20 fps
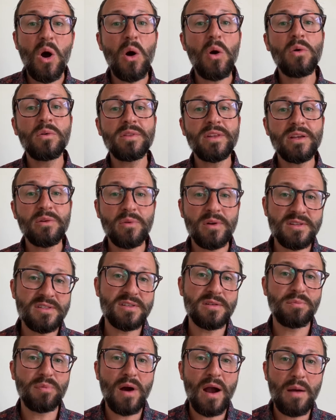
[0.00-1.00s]
only once
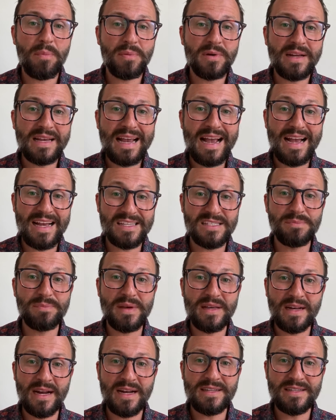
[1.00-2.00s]
the property has
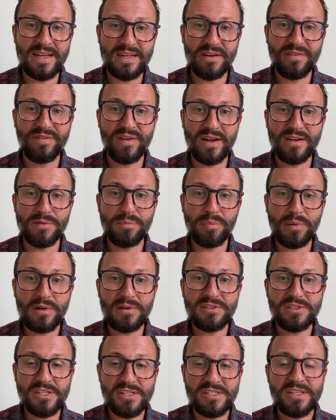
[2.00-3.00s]
been identified to
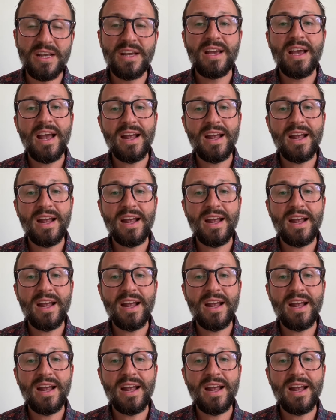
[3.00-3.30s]
purchase,